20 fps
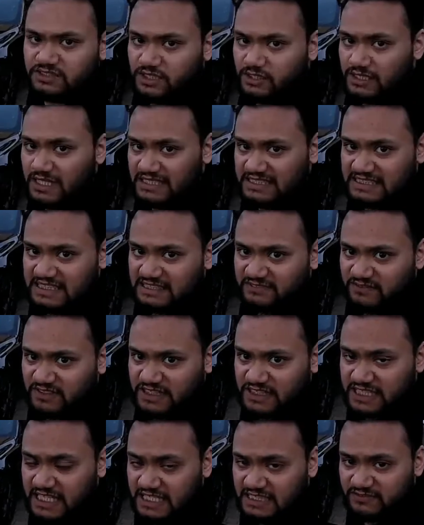So that's it for
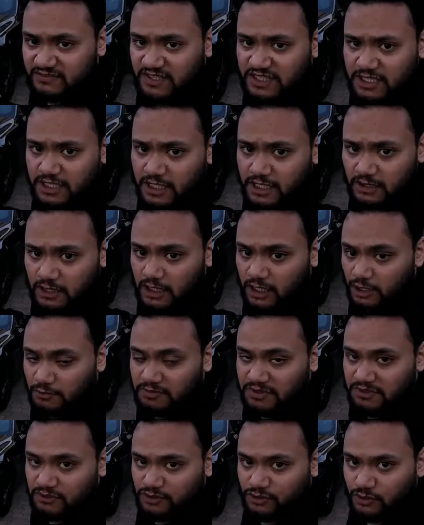today's video. I
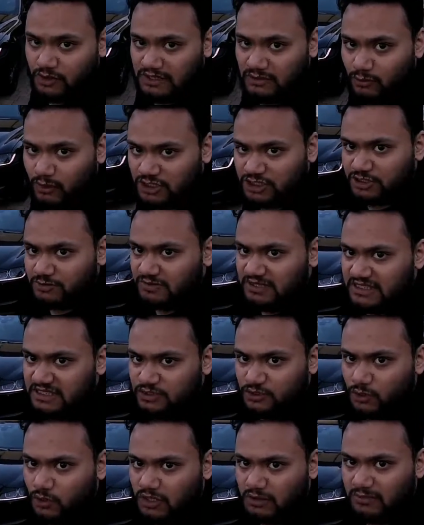hope you enjoyed watching me
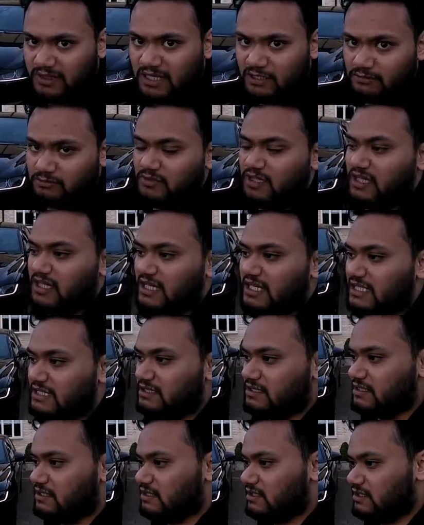talk about my
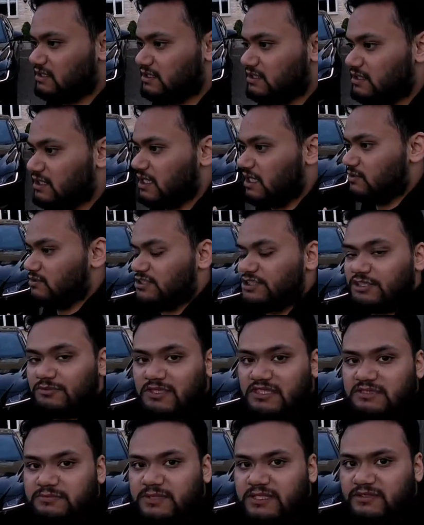ownership
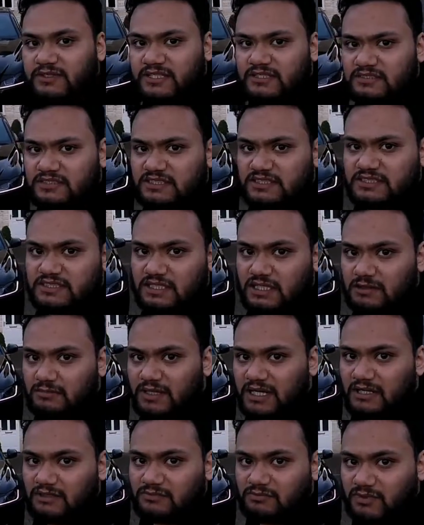experience
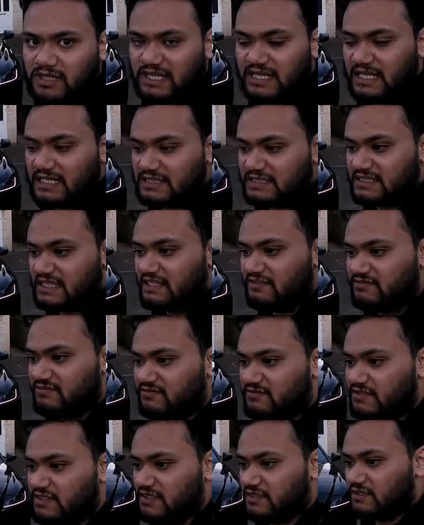about my XF,
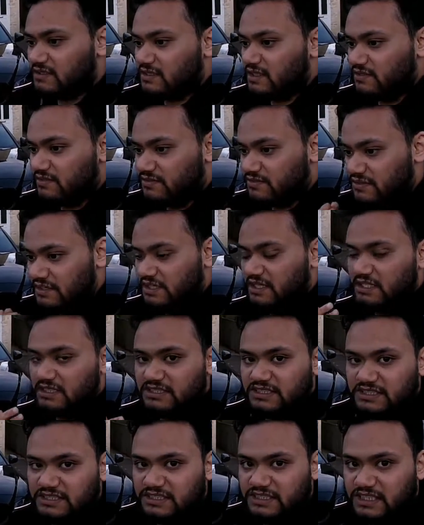the
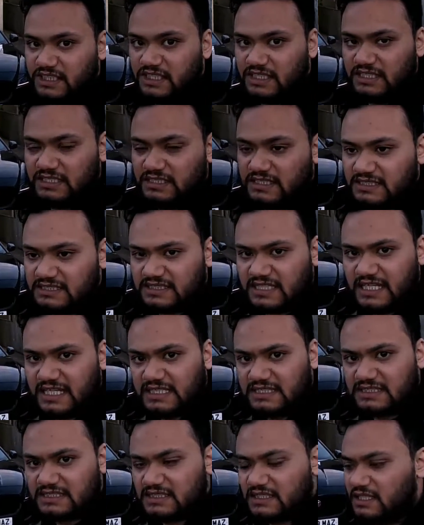third year in this
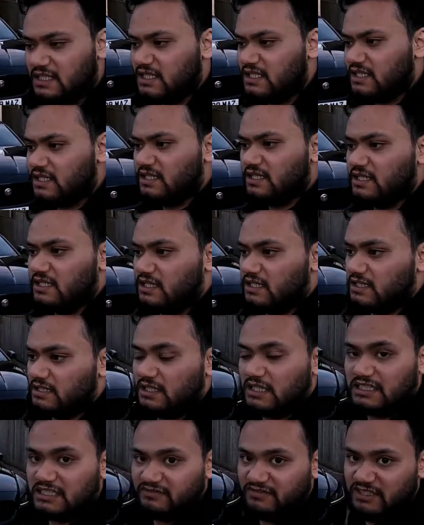case.
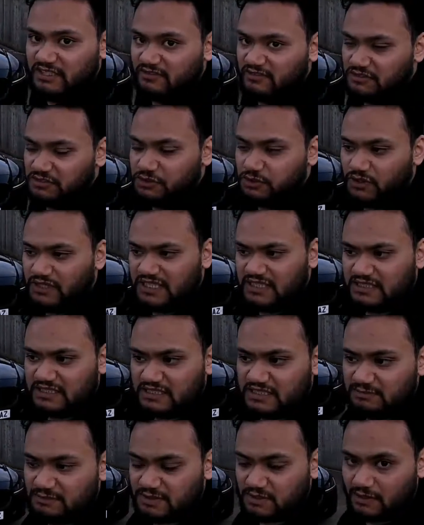Like the video if you enjoyed it,
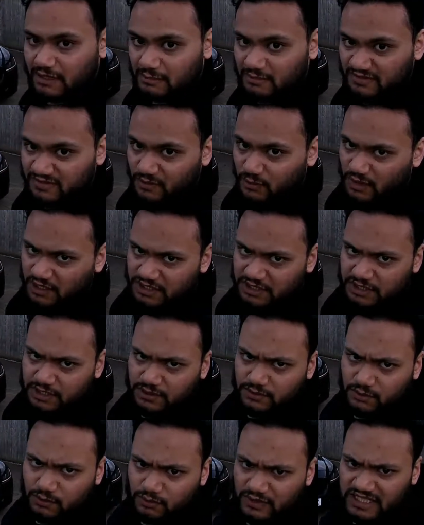subscribe if you are
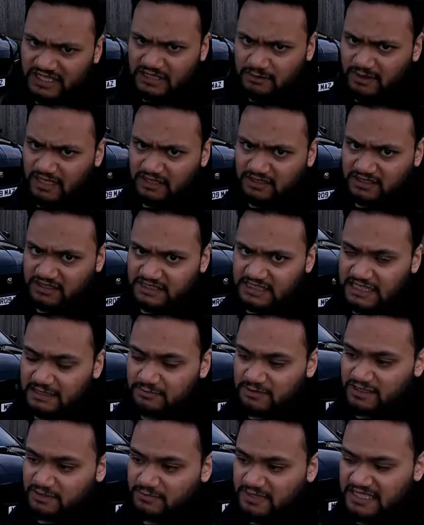new, ring the bell to stay
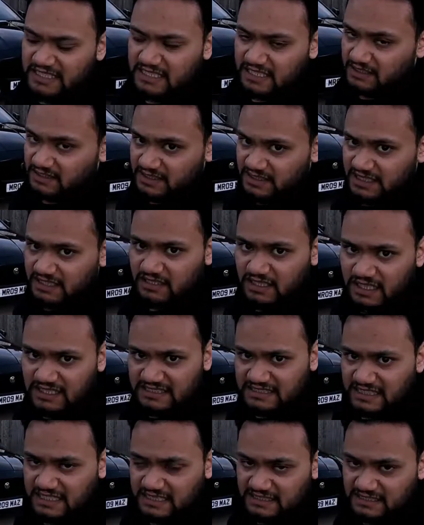up to speed, and I'll see you
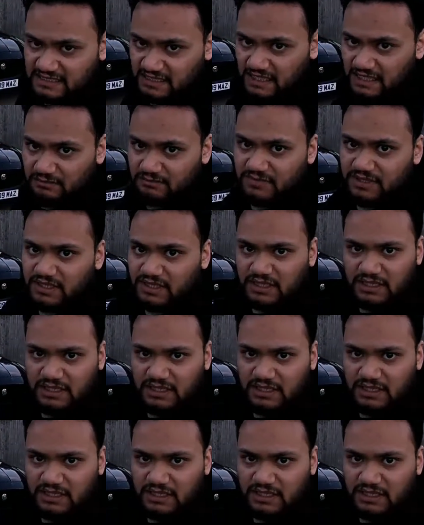guys next time.